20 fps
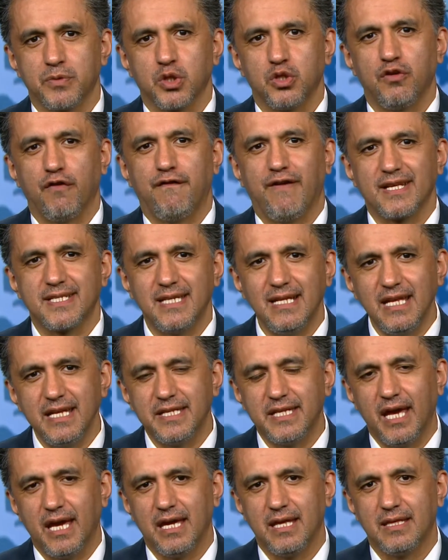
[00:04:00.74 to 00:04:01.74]
to
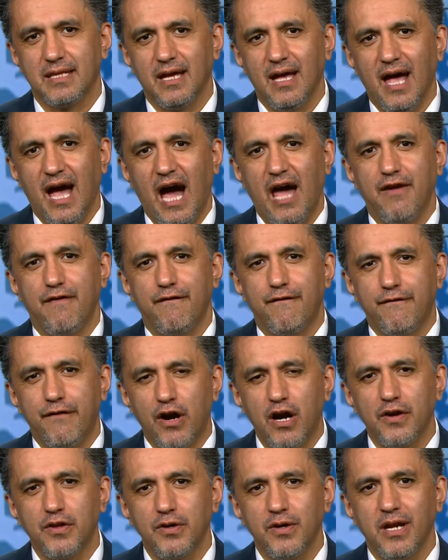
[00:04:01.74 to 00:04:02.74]
facilitate and
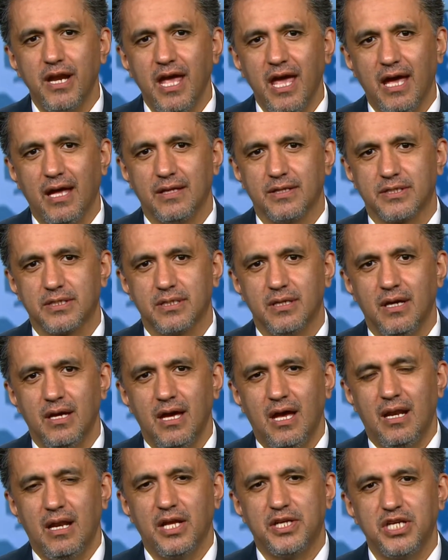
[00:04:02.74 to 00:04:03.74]
further enhance
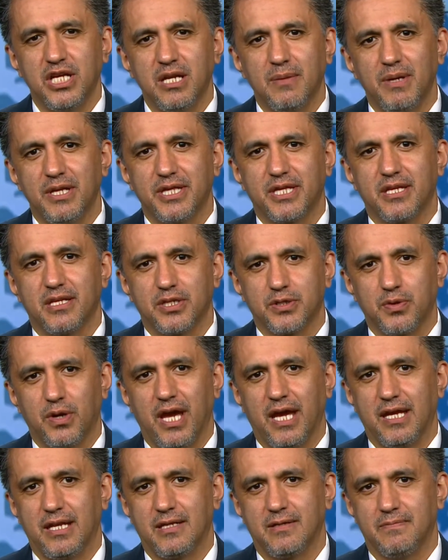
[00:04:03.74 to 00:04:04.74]
legitimate
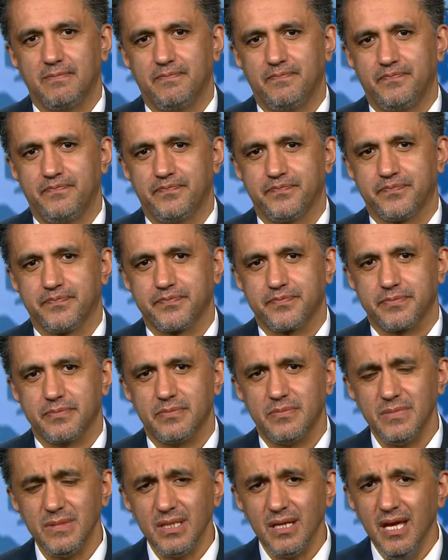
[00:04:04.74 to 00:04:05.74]
trade.
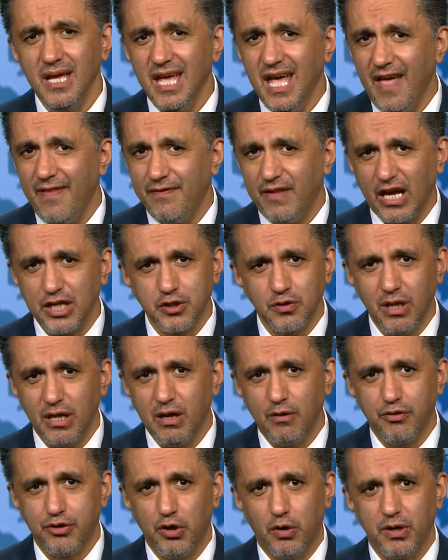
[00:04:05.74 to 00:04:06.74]

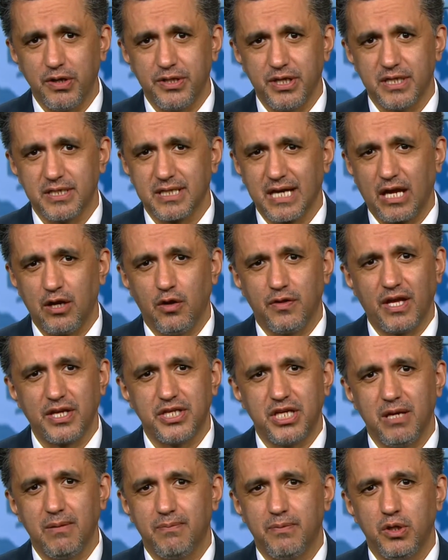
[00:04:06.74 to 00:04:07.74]
National authorities cannot
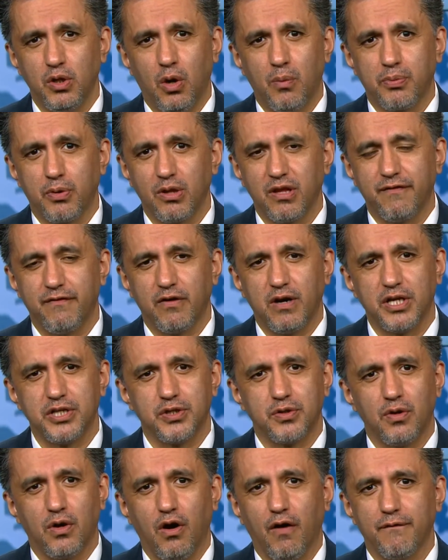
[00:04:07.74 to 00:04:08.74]
achieve
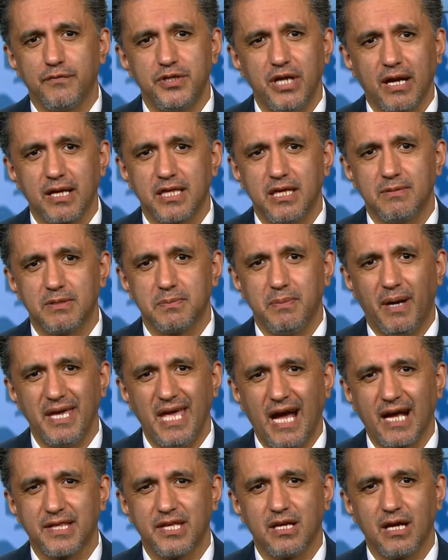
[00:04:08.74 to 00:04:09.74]
non-proliferation objectives by
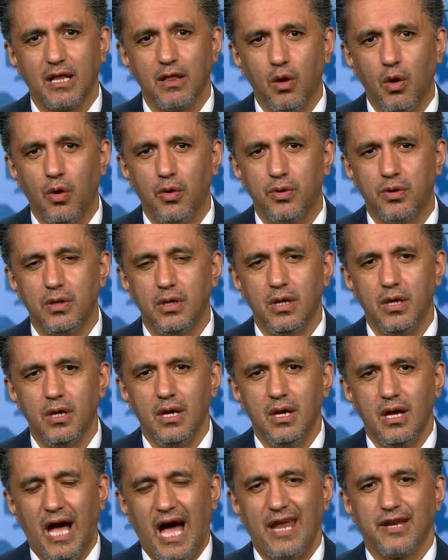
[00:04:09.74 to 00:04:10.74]
acting alone,
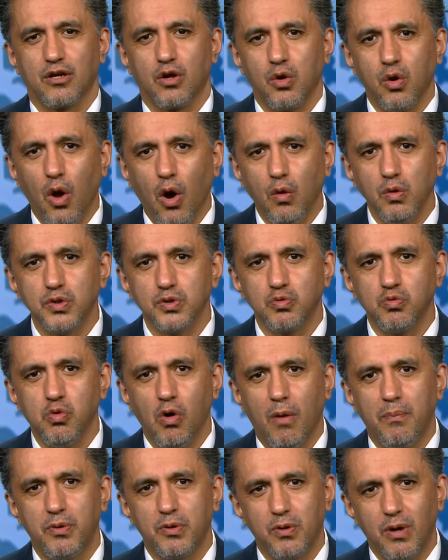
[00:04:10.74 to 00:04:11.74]
and close
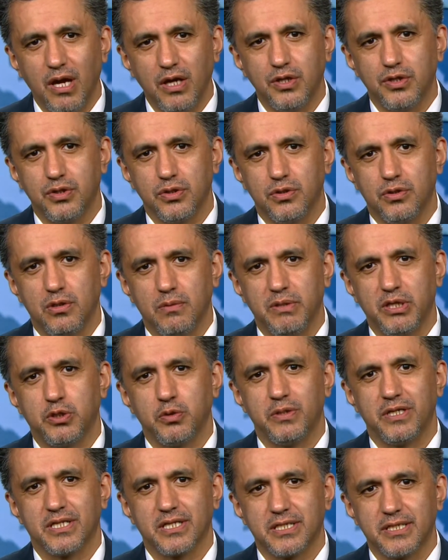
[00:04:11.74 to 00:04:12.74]
cooperation
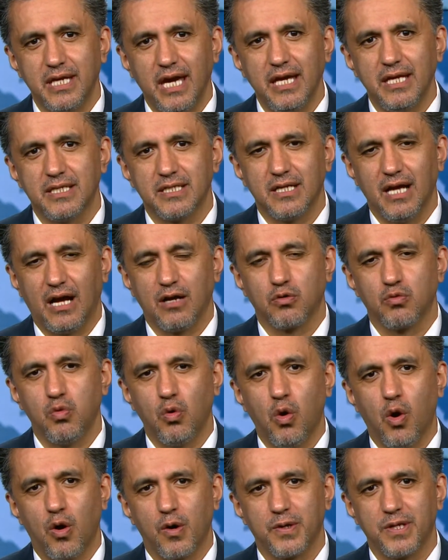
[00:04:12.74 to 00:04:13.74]
between states and
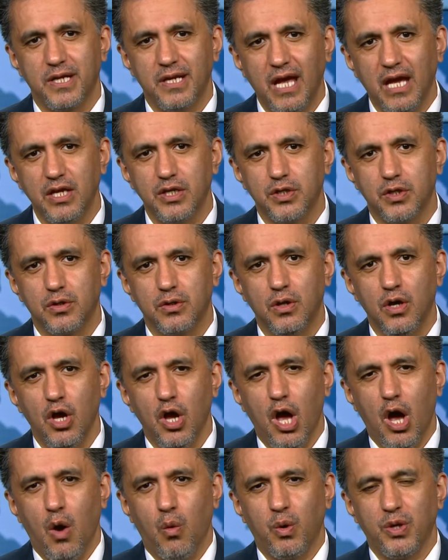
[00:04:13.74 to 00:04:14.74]
coordination
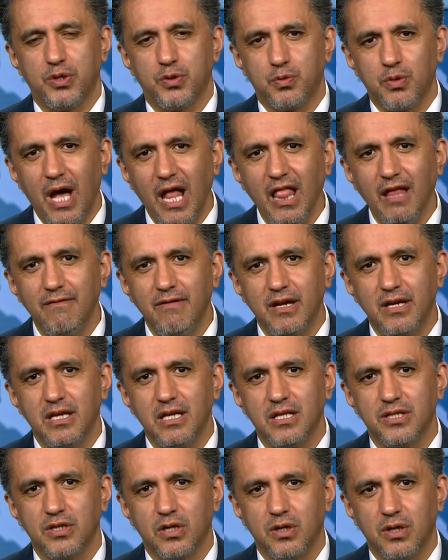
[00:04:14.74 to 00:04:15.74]
with relevant
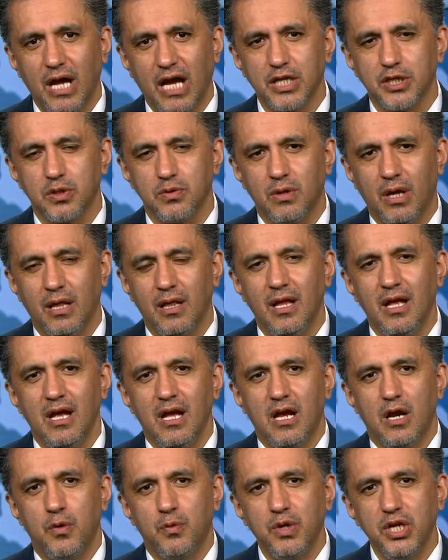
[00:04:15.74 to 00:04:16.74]
international,
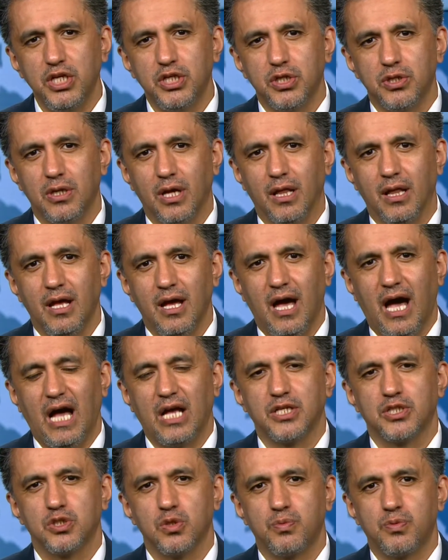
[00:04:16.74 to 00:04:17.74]
regional,
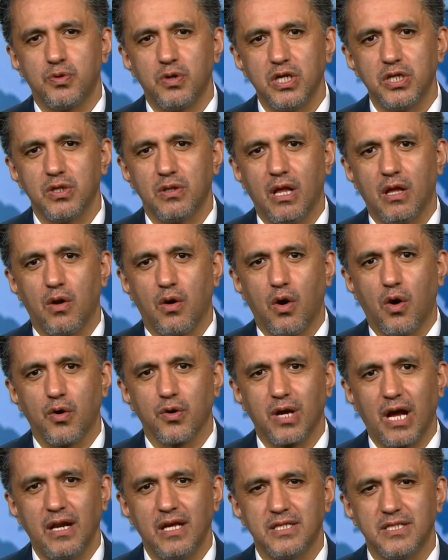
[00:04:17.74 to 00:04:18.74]
and sub-regional
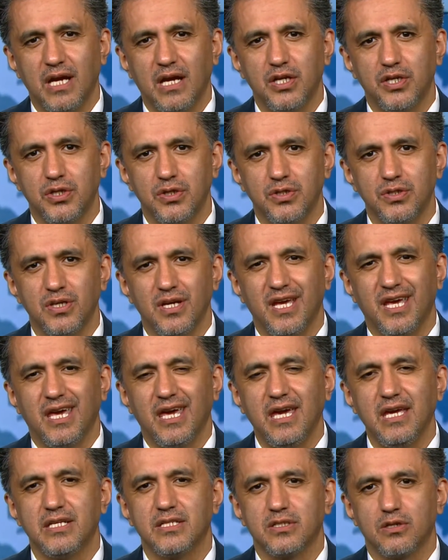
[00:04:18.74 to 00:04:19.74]
organizations
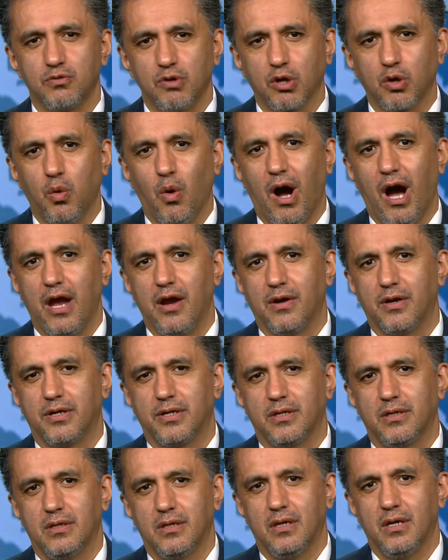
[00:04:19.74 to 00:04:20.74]
is
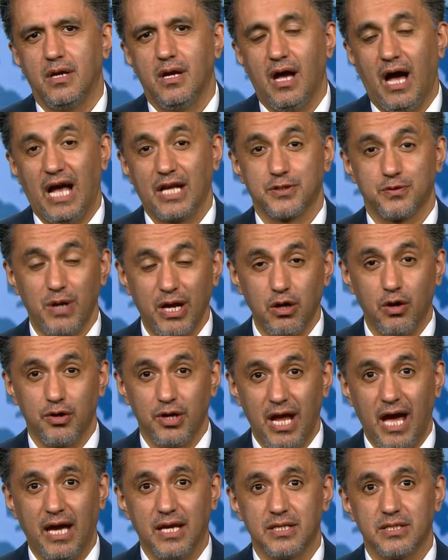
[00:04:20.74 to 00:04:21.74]
required, as
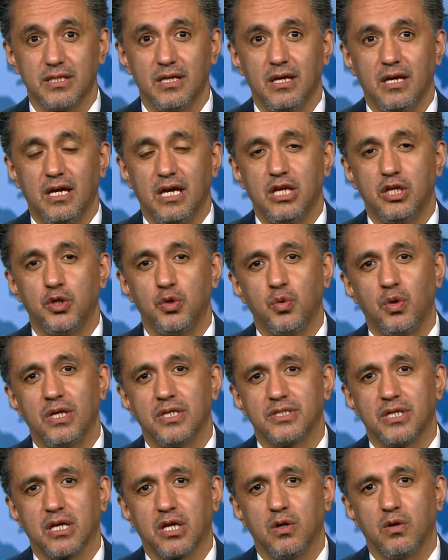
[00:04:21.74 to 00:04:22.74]
recognized in UN
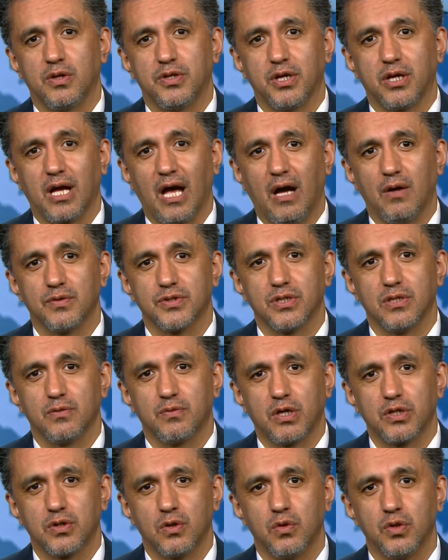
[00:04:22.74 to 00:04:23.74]
Security Council
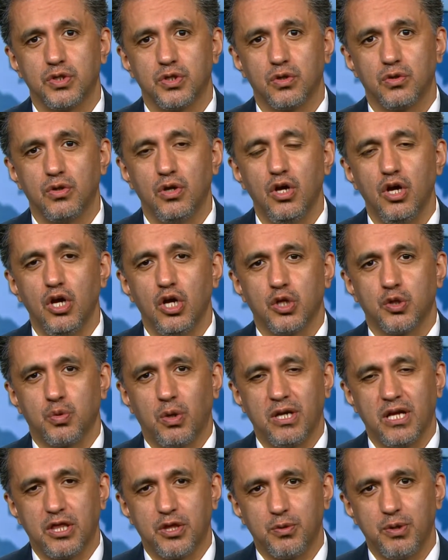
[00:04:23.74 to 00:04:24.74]
Resolution
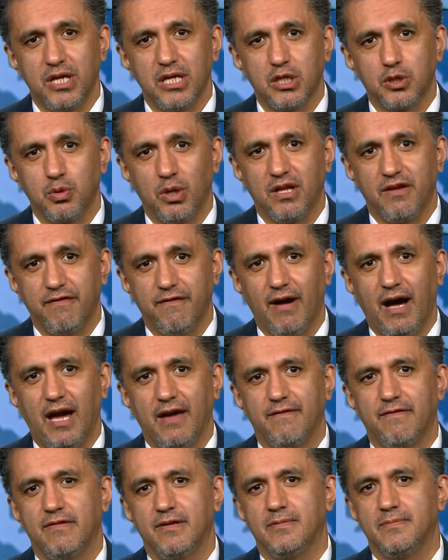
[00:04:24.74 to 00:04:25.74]
2325.